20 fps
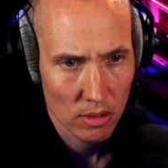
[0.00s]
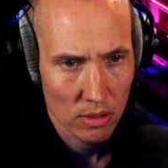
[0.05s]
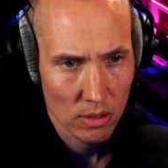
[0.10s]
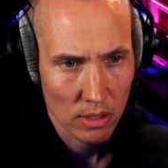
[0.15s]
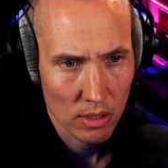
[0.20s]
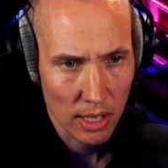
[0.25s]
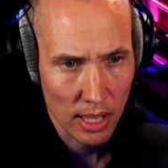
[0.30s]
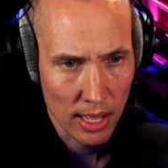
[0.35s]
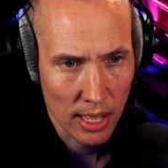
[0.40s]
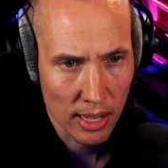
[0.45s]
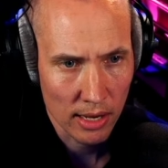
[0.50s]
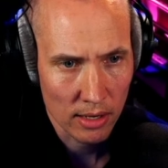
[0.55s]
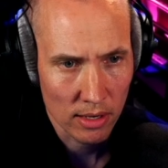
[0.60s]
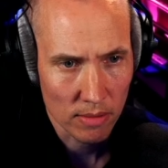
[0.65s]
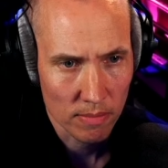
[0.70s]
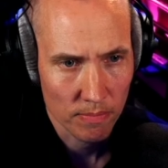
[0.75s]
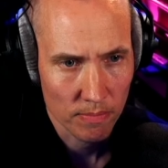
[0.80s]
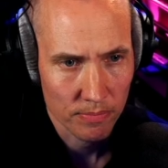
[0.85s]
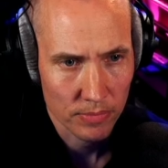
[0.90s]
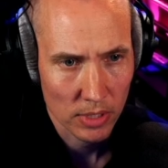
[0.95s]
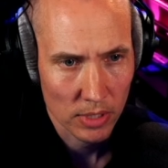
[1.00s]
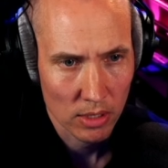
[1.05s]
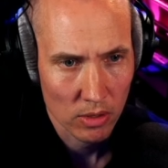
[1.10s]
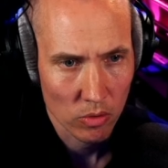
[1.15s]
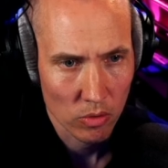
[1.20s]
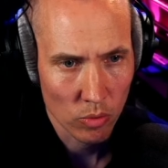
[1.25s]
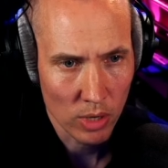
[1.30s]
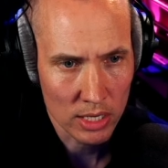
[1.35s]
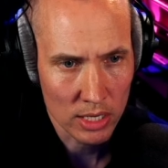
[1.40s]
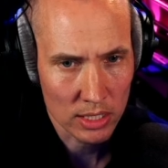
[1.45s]
And
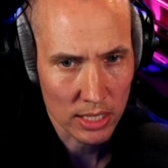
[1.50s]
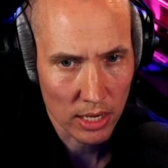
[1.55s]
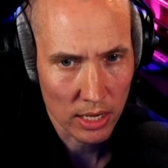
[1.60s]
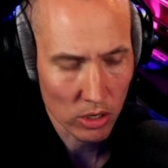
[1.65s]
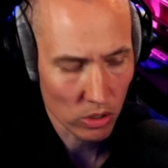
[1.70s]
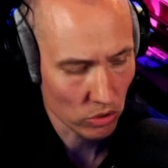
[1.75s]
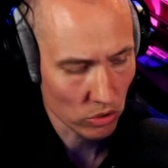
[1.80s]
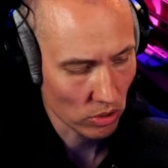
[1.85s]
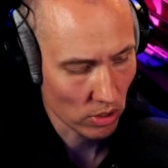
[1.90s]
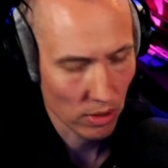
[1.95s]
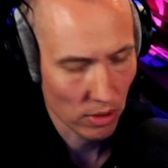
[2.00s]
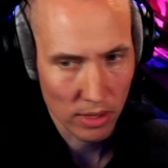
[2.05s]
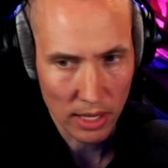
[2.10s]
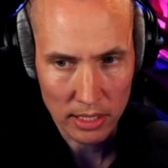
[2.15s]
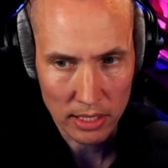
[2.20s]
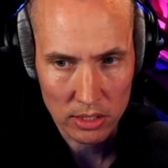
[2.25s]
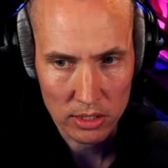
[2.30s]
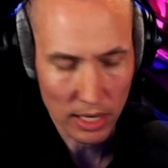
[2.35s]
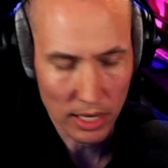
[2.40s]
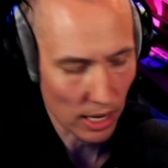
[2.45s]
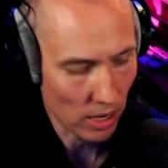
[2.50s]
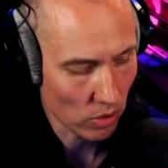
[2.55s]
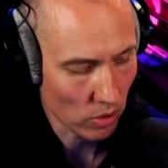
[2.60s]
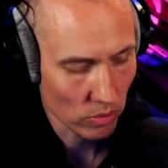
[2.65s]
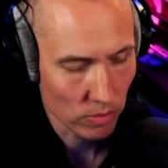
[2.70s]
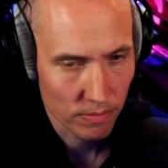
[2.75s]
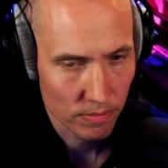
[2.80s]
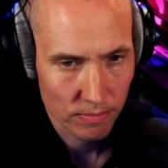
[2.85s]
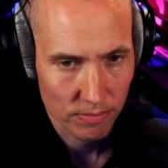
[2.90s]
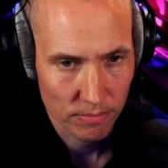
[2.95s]
once I got that down,